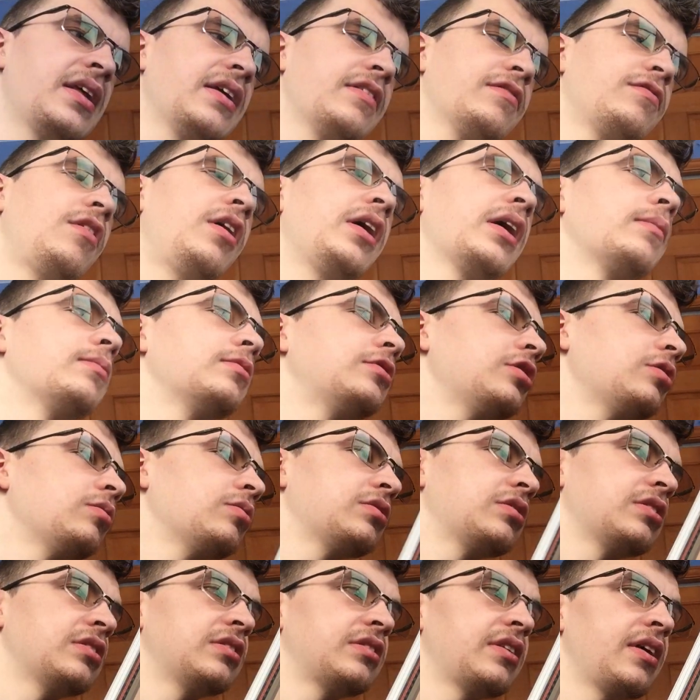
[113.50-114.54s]
think volume two
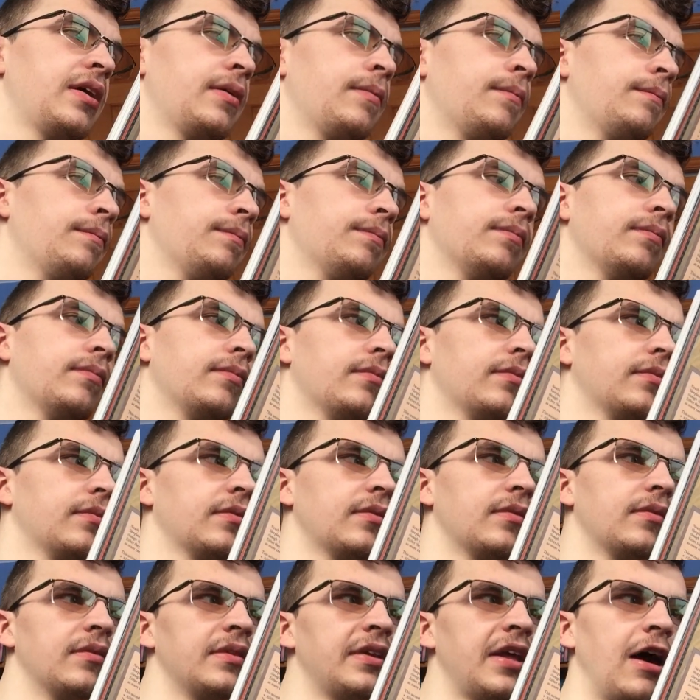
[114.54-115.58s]
is the same.
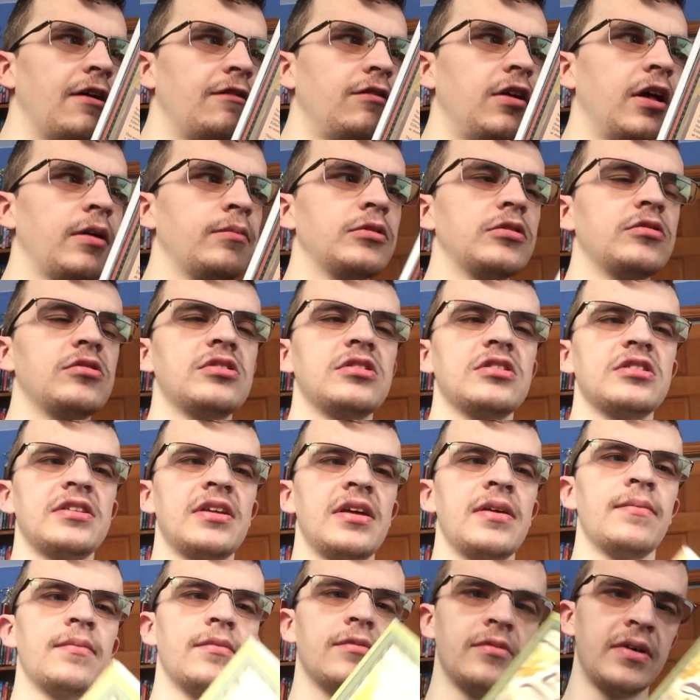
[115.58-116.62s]
Yeah, volume two is the
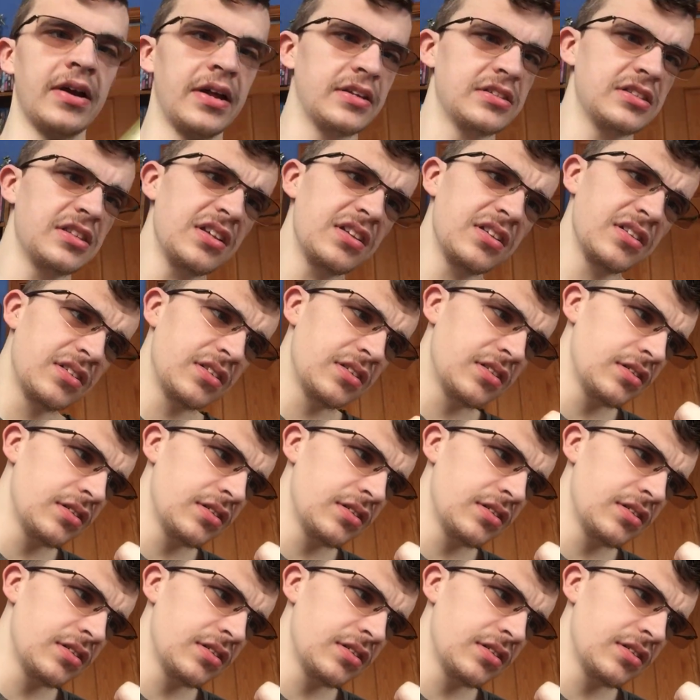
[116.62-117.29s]
same. Wait, is it?